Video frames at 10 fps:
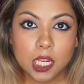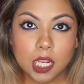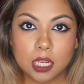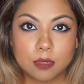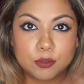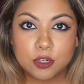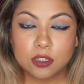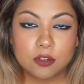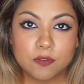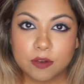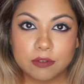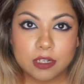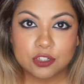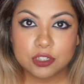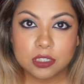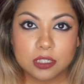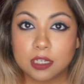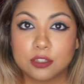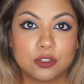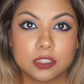and put on your foundation
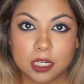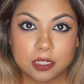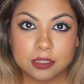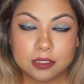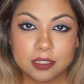and you're done.